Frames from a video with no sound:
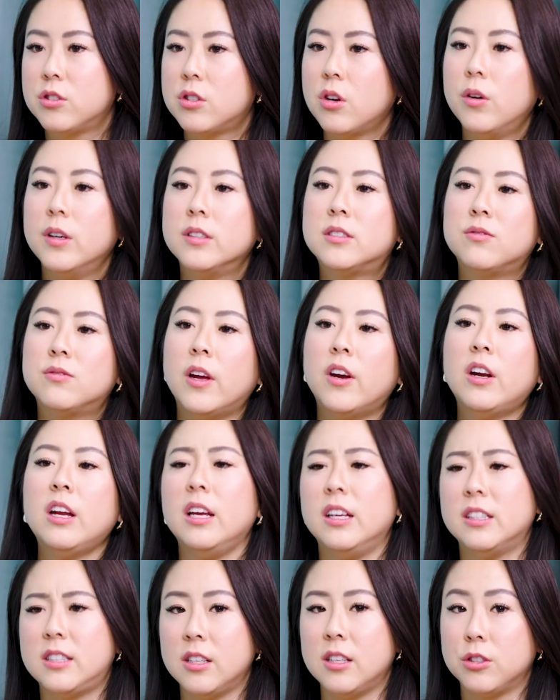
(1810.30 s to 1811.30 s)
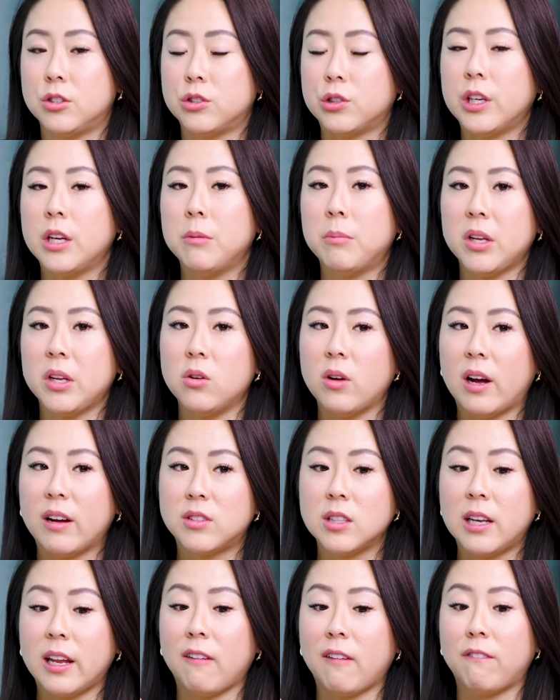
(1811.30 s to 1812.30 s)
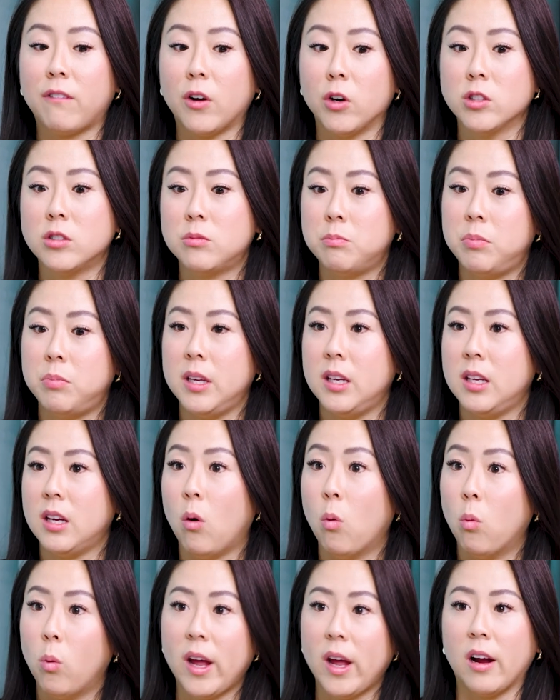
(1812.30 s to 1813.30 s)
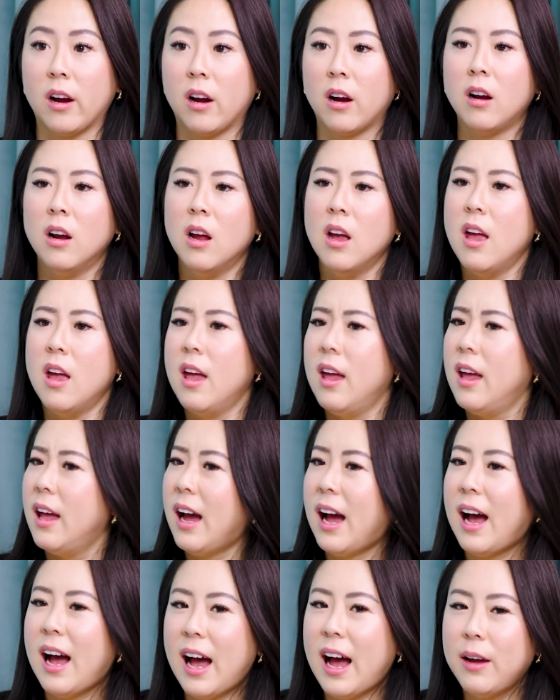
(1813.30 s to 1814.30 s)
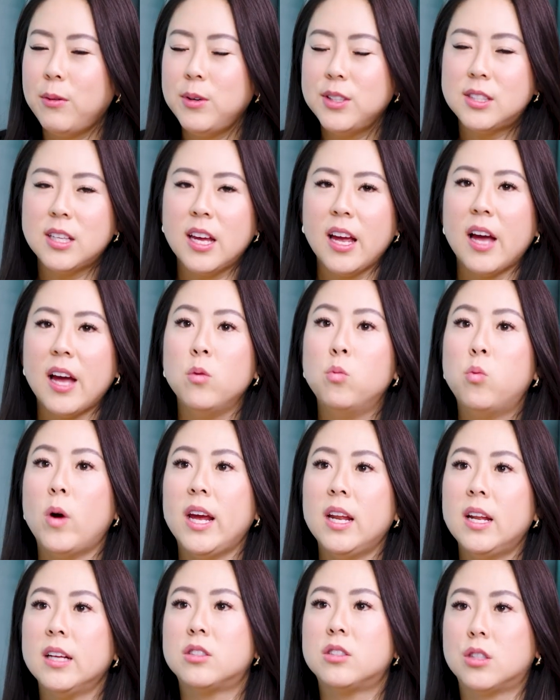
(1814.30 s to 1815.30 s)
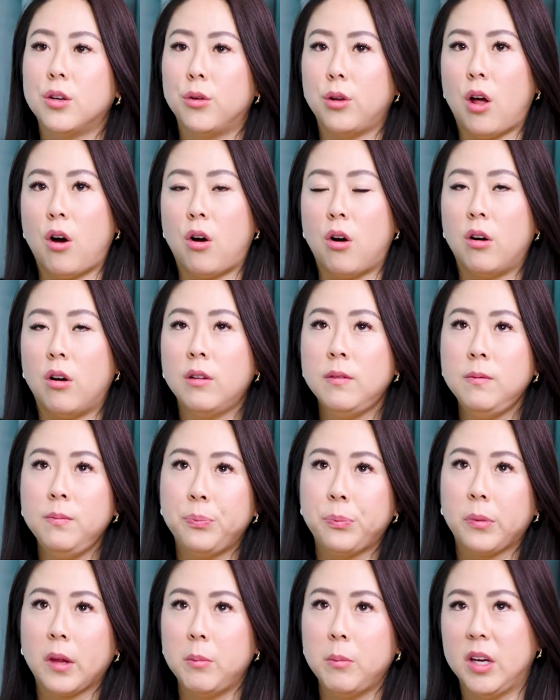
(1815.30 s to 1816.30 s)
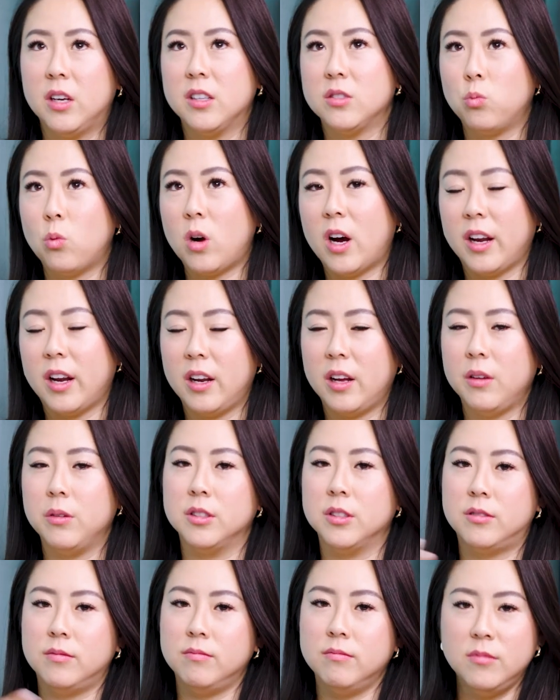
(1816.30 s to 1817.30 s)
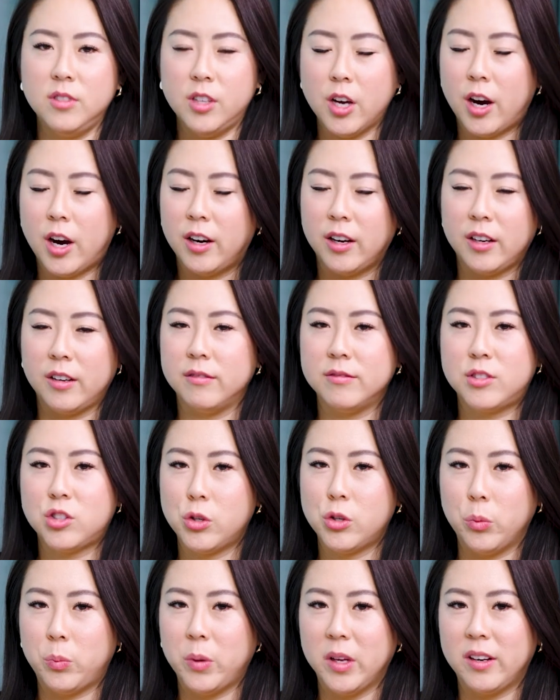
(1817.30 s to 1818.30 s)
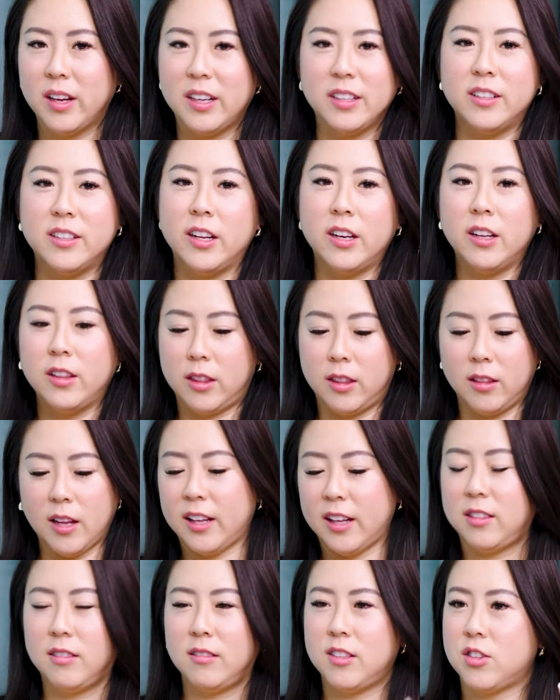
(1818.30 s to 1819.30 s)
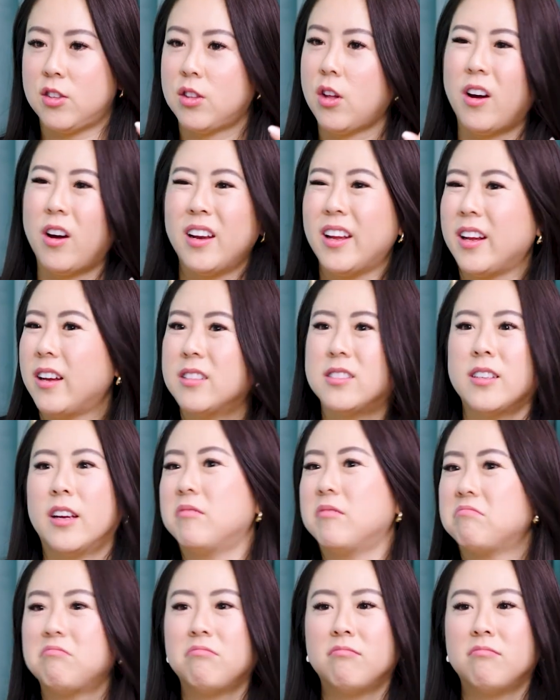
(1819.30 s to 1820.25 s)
So it's very easy to treat, but you have to like first be aware. I would say I waited so long because one, I was young and stupid. I just thought like it's like